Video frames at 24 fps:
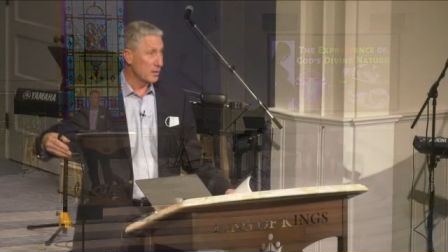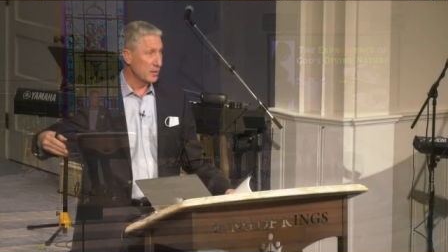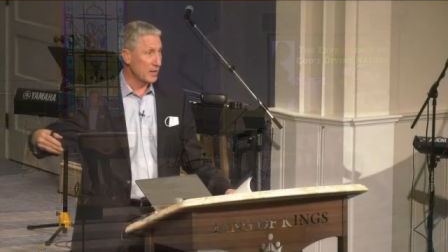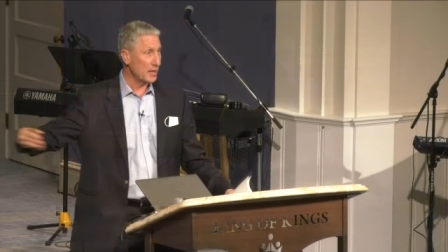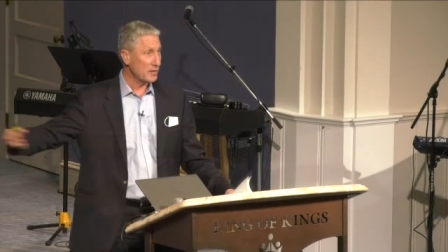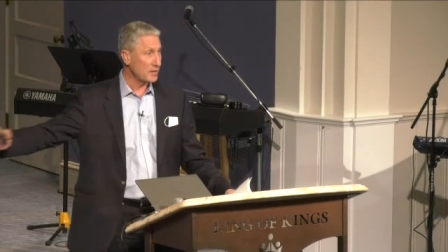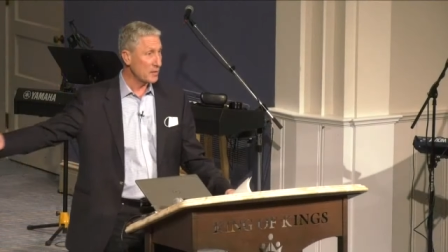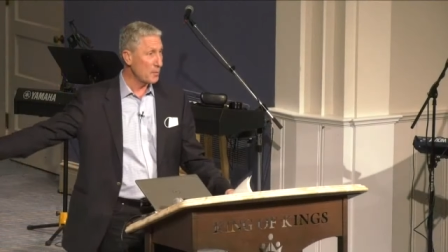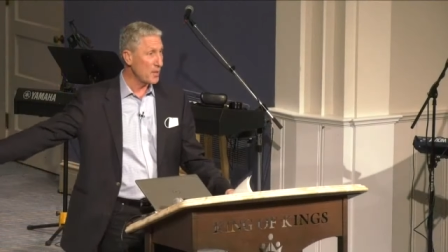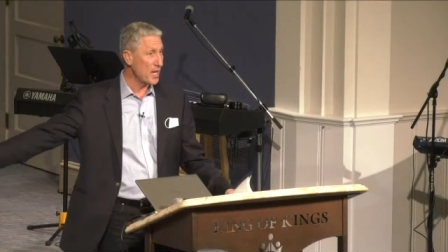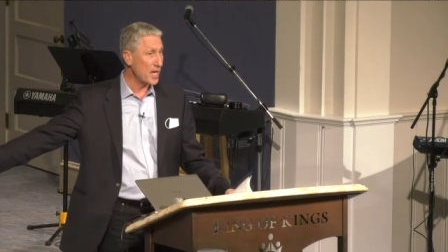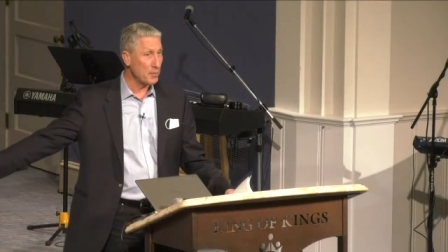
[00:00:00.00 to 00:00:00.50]

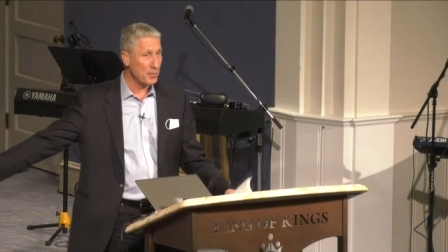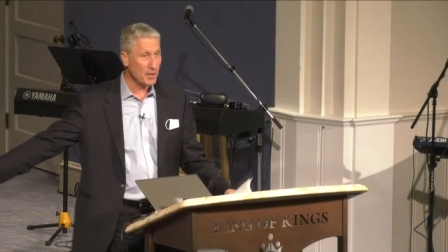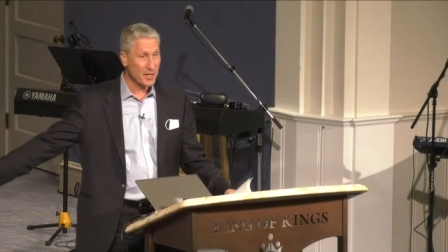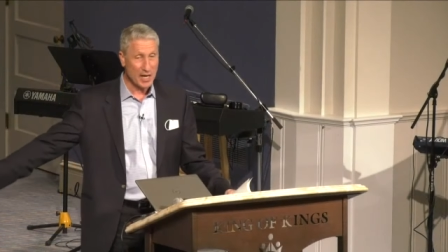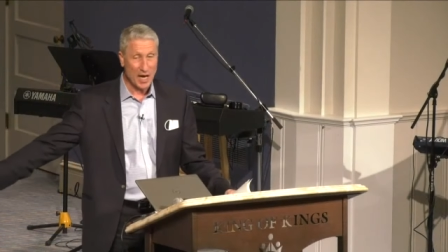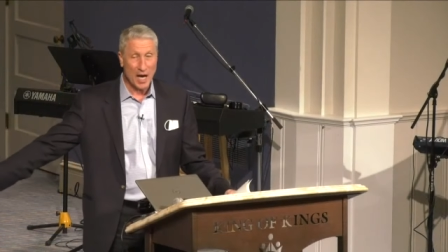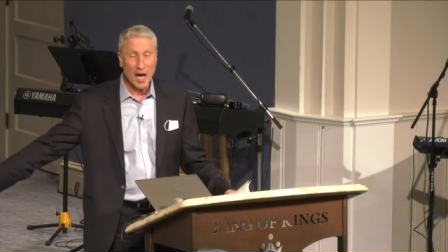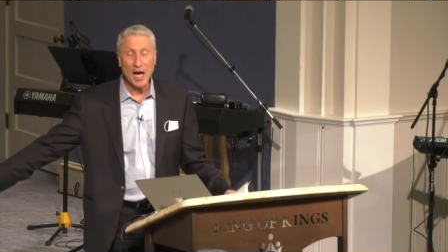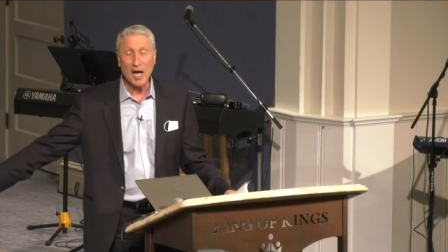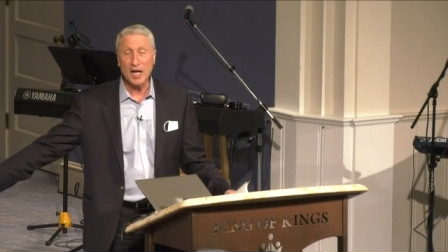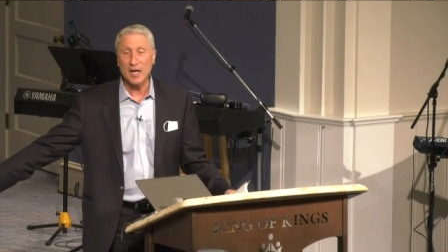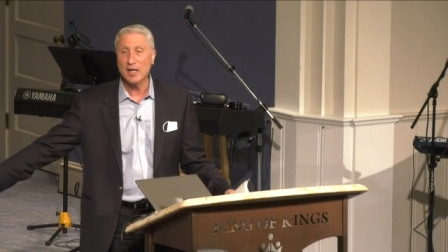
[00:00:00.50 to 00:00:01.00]
let the baby
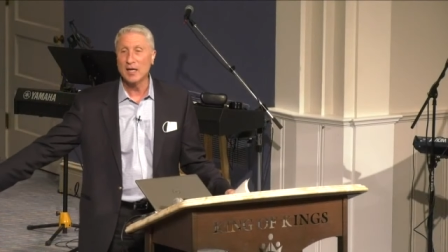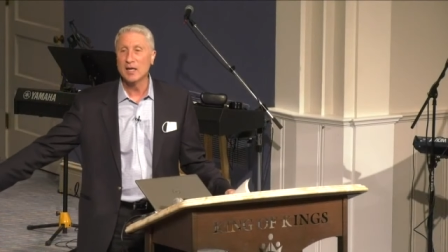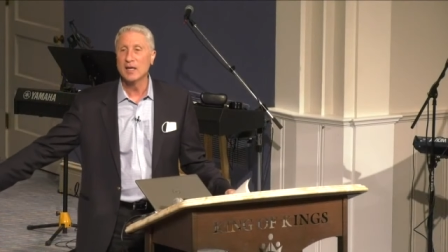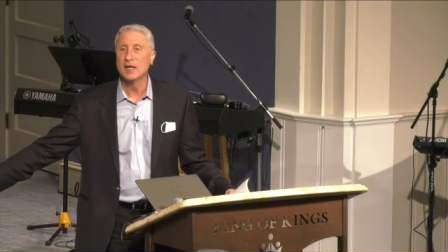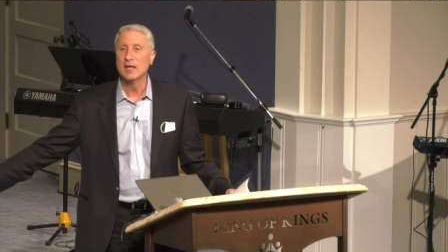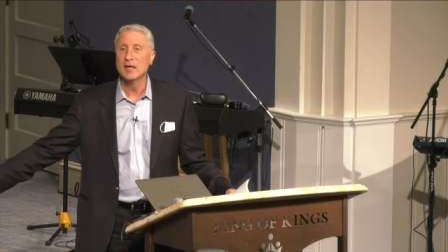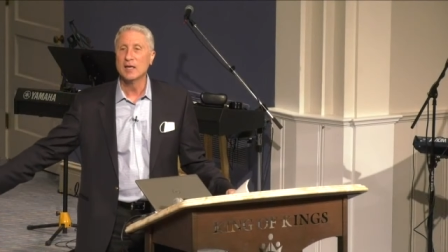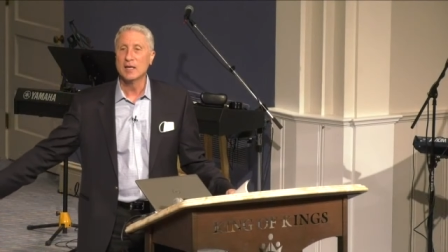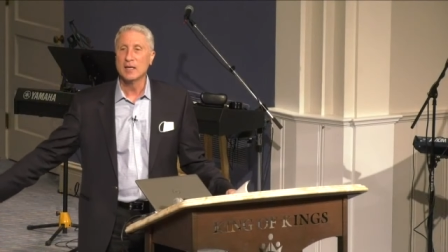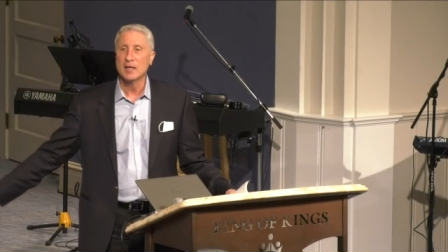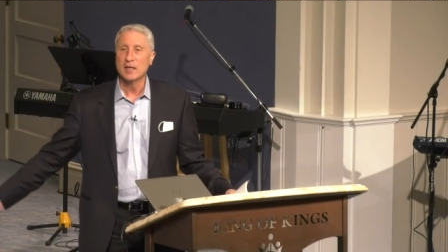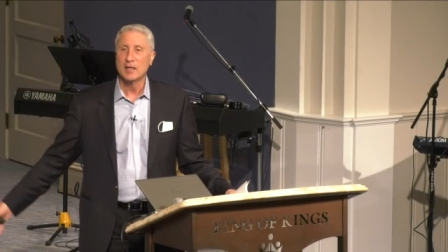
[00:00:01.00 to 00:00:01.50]
die.
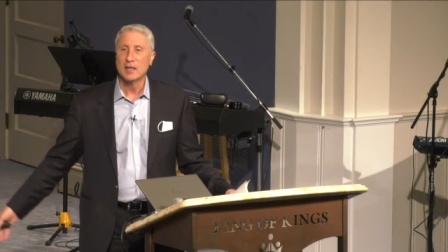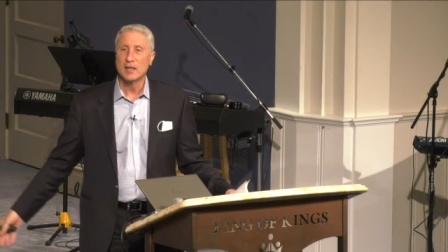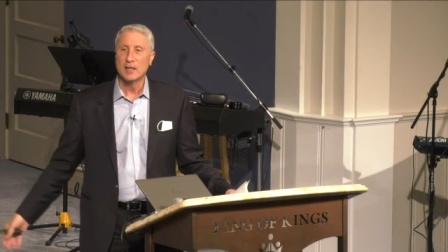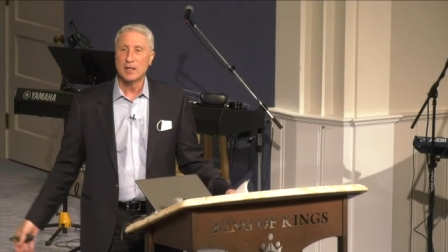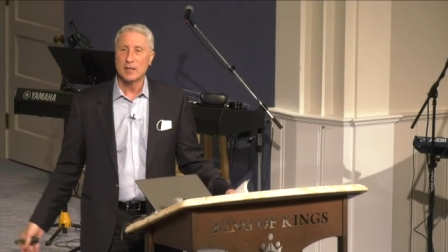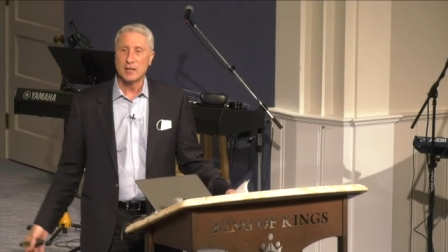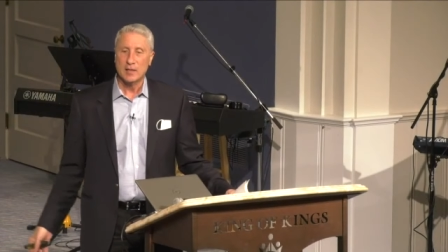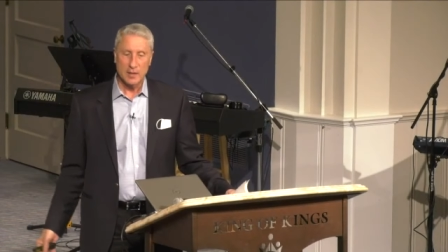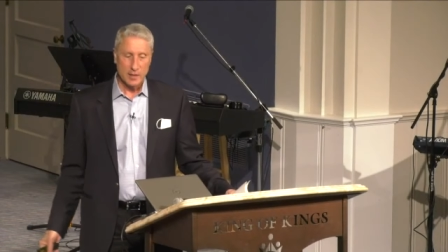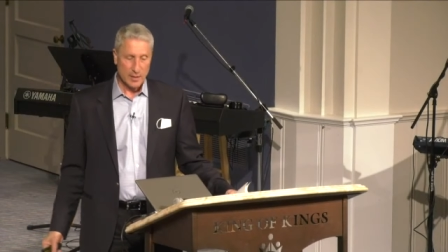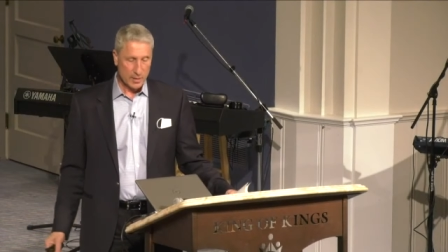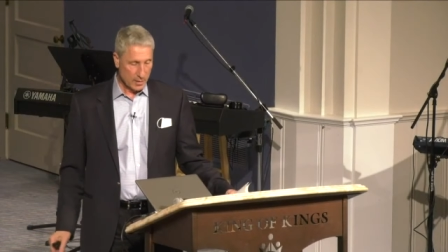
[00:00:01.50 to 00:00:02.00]

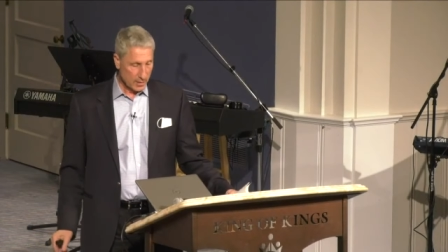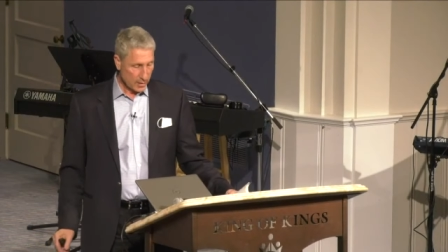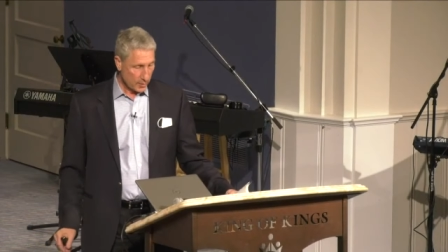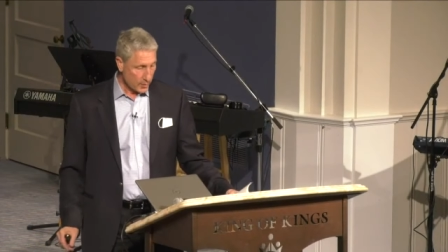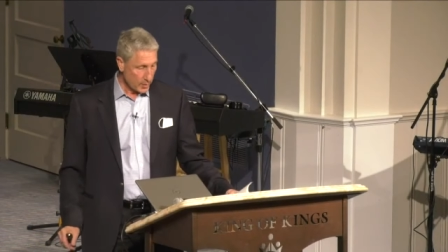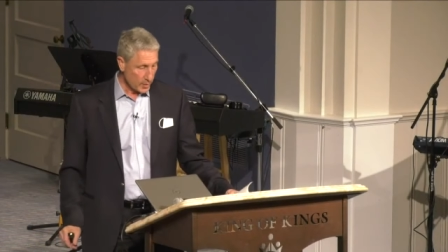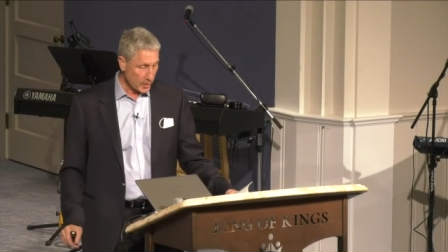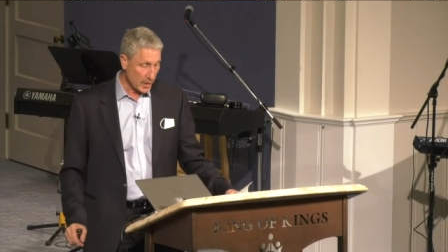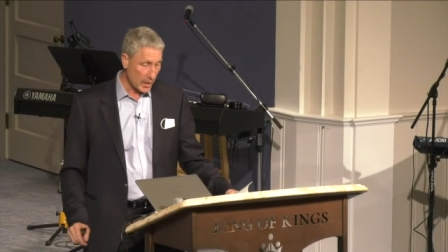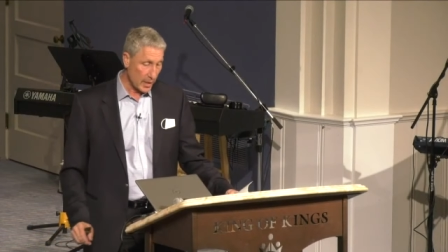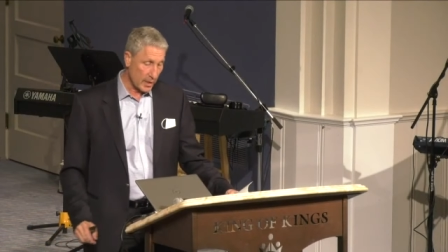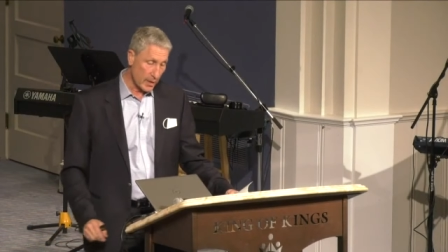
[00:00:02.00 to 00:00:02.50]

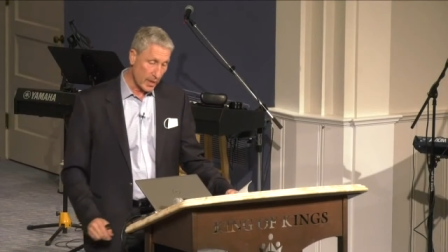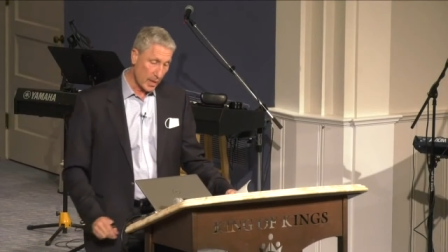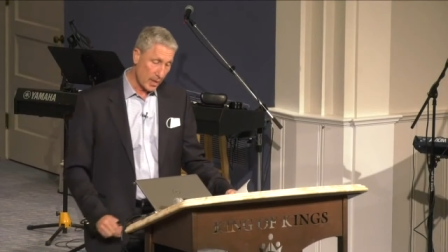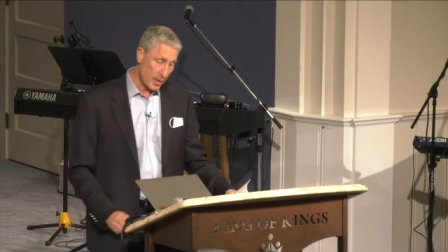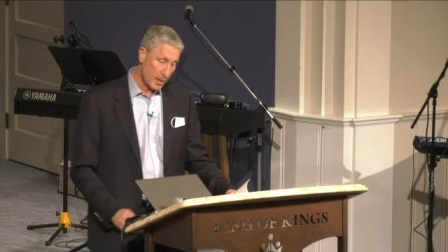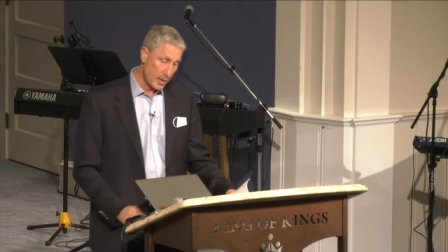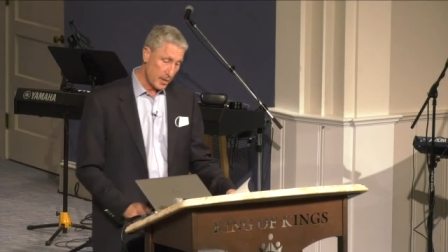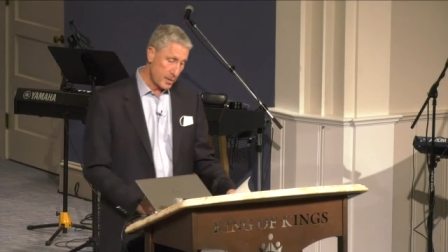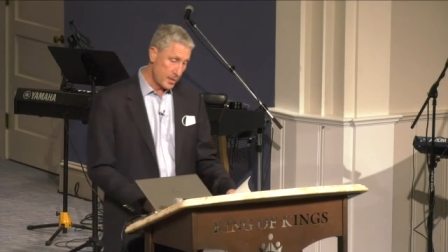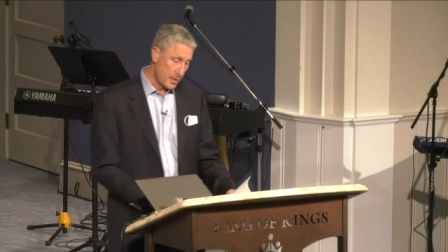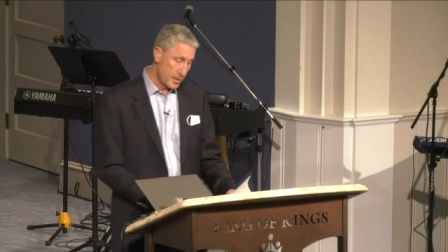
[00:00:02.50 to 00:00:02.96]
I tell you, that,